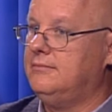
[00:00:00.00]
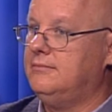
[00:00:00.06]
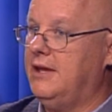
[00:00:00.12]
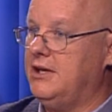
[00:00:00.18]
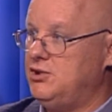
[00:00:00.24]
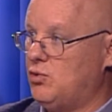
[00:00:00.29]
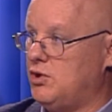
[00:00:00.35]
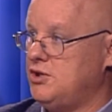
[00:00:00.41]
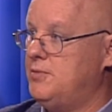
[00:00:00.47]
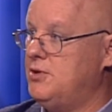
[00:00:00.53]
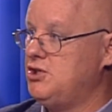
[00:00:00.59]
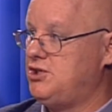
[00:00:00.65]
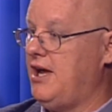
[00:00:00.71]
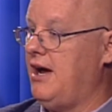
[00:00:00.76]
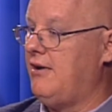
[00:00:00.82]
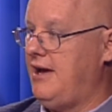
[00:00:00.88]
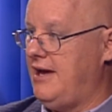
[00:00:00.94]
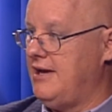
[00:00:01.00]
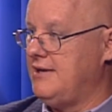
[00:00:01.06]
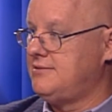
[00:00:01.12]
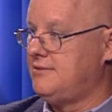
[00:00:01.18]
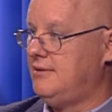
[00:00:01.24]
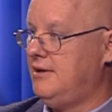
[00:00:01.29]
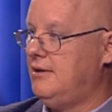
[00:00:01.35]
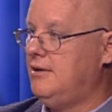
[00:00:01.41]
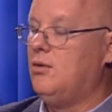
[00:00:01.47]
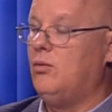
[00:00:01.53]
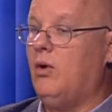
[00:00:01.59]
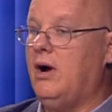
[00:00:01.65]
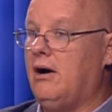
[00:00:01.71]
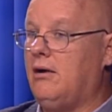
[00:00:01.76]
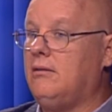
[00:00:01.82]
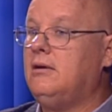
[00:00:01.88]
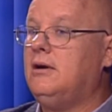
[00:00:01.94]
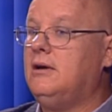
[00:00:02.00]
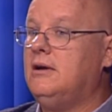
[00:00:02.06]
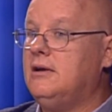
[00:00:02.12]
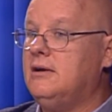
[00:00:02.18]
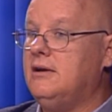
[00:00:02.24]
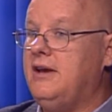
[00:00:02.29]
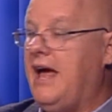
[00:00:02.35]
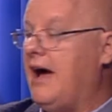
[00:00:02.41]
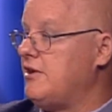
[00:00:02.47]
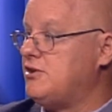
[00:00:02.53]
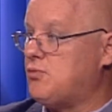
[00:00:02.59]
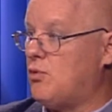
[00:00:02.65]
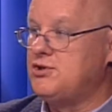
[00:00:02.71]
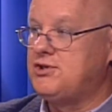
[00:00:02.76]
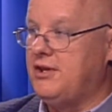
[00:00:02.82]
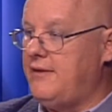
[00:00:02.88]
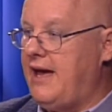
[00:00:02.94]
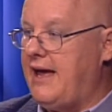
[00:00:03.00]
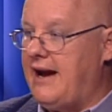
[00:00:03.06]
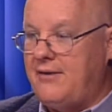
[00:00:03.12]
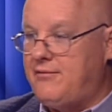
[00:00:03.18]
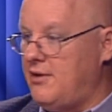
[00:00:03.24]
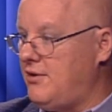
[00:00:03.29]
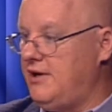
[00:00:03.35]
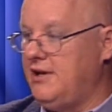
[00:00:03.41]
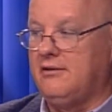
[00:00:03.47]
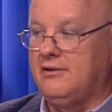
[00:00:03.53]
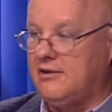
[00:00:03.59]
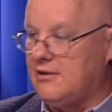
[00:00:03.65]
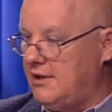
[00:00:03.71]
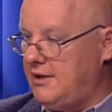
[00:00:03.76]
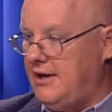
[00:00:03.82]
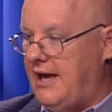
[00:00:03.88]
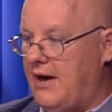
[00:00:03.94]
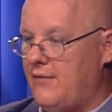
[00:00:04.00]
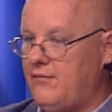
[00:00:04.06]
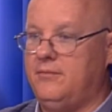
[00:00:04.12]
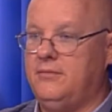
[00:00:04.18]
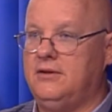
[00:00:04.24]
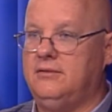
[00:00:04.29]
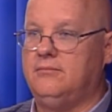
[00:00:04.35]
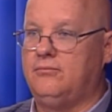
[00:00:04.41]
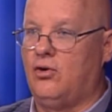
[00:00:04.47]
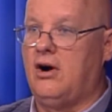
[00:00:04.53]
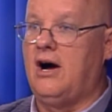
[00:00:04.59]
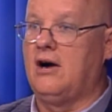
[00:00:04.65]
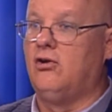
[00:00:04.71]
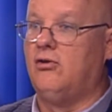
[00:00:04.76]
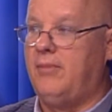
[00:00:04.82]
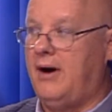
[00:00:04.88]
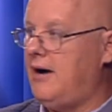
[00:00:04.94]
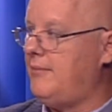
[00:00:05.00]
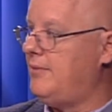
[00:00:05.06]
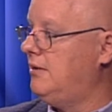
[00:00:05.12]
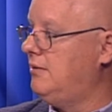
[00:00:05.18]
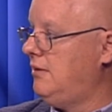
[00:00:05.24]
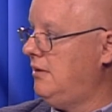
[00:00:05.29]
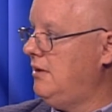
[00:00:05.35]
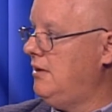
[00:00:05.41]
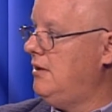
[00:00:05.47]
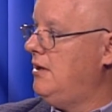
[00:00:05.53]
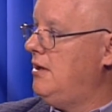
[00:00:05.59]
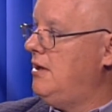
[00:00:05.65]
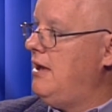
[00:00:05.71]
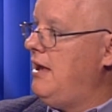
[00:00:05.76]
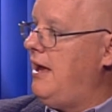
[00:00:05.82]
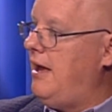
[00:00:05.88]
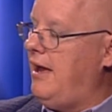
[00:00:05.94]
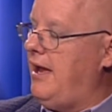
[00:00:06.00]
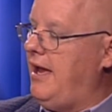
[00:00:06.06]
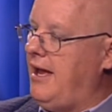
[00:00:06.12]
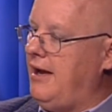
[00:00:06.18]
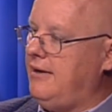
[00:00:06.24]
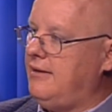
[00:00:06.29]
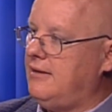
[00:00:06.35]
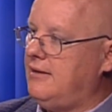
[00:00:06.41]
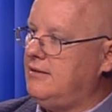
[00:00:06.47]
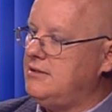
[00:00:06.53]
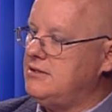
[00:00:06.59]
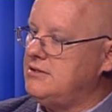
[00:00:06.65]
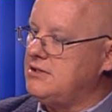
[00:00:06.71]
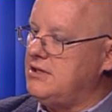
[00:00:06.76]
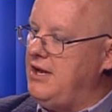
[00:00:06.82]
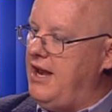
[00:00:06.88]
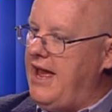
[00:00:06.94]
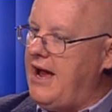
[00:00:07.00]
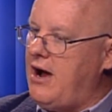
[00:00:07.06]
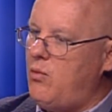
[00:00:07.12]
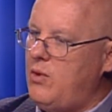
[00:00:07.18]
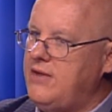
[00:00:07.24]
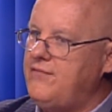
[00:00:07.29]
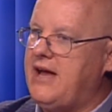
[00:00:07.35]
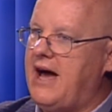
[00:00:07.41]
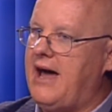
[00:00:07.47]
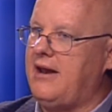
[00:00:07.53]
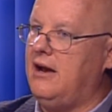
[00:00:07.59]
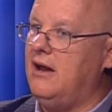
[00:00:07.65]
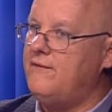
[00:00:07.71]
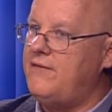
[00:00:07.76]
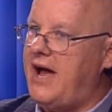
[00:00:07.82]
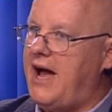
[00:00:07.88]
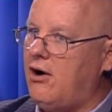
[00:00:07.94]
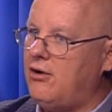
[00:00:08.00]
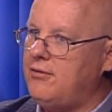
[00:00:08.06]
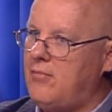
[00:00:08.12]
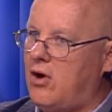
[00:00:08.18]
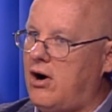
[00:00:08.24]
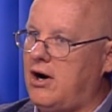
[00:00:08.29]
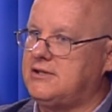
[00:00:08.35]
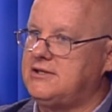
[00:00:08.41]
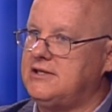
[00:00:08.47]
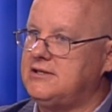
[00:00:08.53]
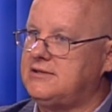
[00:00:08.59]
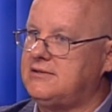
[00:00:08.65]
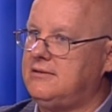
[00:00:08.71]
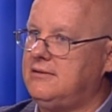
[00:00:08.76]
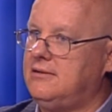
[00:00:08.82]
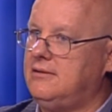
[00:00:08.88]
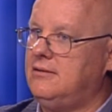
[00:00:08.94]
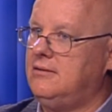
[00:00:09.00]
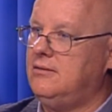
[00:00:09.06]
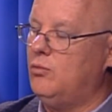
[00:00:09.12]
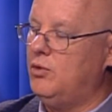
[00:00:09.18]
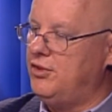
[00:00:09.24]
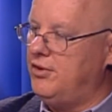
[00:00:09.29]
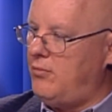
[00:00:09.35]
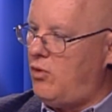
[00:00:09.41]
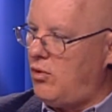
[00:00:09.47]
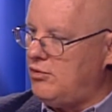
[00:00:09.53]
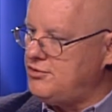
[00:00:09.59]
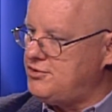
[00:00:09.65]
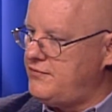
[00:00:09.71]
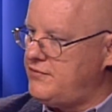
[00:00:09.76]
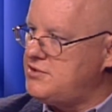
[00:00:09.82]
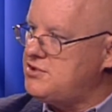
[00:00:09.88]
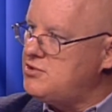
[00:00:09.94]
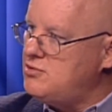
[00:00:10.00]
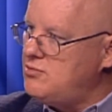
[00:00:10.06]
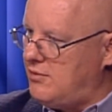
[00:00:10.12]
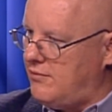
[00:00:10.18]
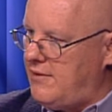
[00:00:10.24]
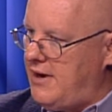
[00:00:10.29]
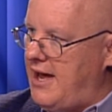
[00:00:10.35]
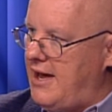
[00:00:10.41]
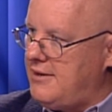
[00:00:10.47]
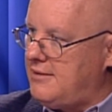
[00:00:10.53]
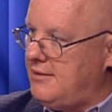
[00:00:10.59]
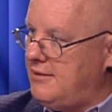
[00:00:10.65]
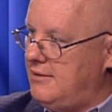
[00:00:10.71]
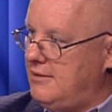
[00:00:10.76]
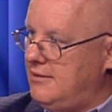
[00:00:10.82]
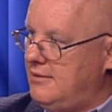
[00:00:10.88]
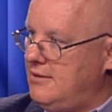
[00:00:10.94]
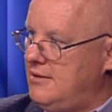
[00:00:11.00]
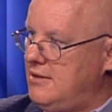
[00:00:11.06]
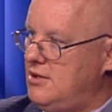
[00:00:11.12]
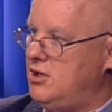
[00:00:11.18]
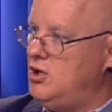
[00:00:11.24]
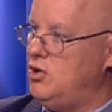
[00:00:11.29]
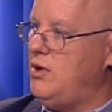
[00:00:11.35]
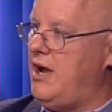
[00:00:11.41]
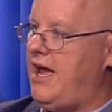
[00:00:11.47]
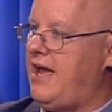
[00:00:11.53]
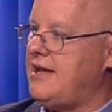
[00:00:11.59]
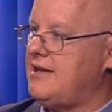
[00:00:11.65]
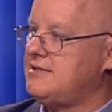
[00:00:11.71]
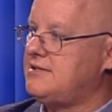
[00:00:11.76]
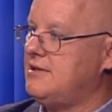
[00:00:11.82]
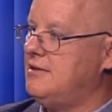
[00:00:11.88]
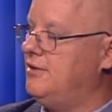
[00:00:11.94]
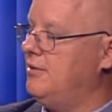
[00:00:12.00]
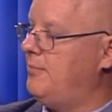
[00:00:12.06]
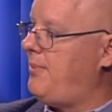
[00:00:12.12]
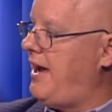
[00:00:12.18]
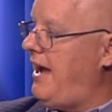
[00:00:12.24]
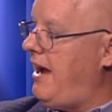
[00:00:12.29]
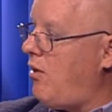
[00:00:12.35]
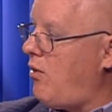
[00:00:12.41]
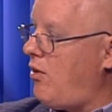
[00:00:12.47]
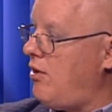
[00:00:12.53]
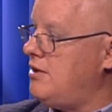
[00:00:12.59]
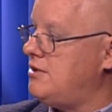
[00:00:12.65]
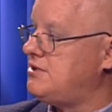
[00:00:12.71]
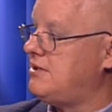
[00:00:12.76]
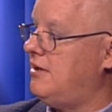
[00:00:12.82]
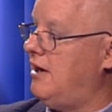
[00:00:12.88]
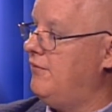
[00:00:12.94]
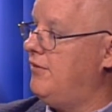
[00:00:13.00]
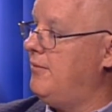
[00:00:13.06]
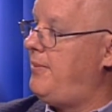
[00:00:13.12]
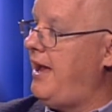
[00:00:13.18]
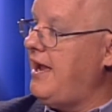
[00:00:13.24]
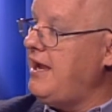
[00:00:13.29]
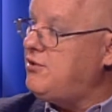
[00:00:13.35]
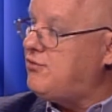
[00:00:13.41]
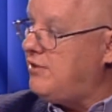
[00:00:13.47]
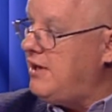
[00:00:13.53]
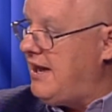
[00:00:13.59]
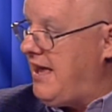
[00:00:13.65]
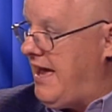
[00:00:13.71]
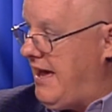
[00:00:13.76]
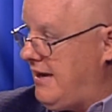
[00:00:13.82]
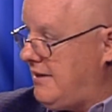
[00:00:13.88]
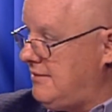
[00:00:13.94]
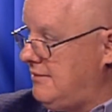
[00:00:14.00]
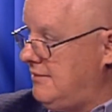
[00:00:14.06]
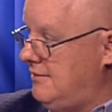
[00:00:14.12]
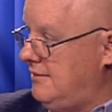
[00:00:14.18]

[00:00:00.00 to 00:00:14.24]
that George Bush now has? Right. Well, now it's worse than that. I'd rather Hillary Clinton have them than Barack Obama. Me too. And now we've got an avowed Marxist with the morals of a sewer rat who has the powers of the Patriot Act